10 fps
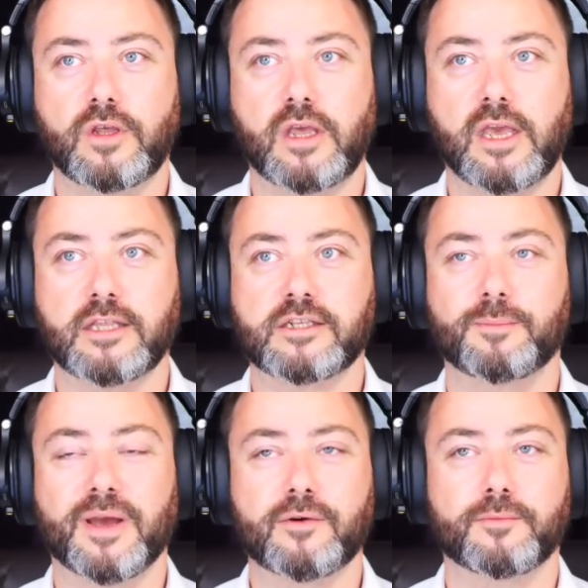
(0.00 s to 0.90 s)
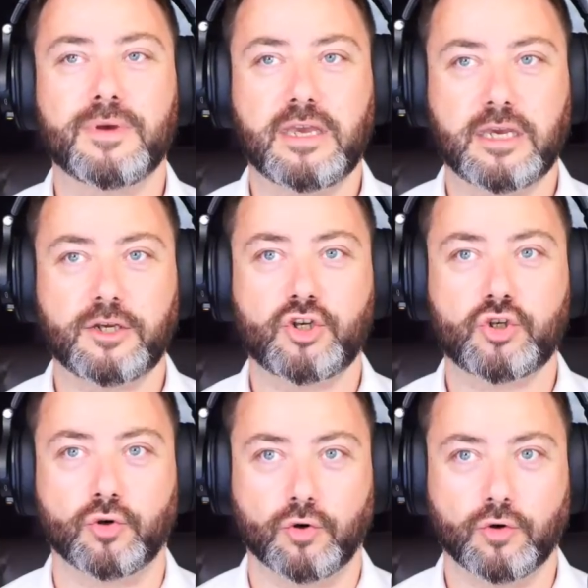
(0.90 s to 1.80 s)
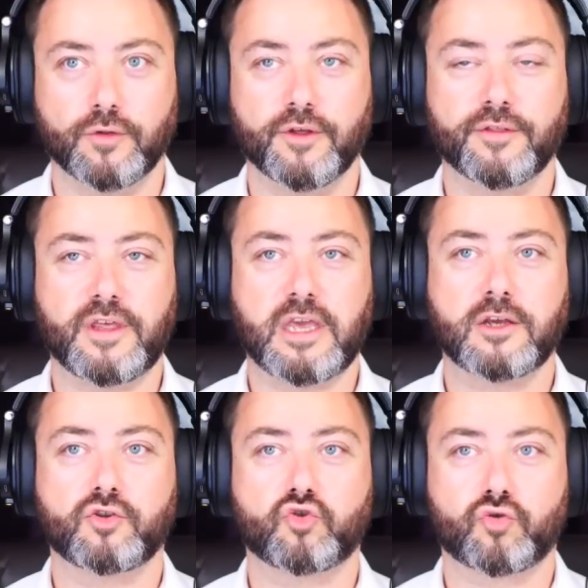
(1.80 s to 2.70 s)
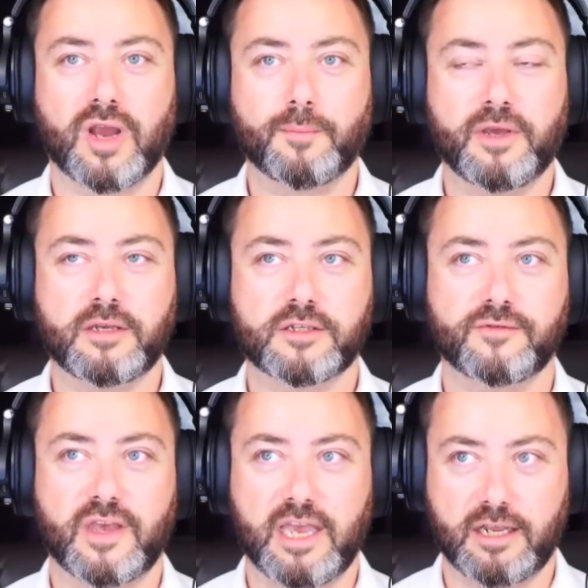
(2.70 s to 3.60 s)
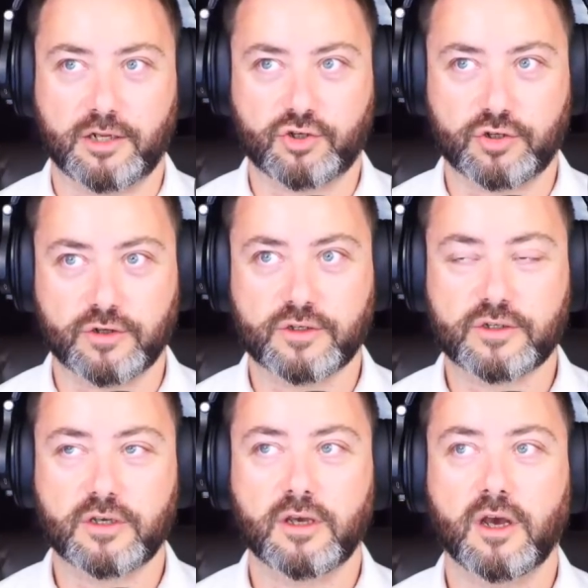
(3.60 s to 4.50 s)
it's about making sure that the trappings of Englishness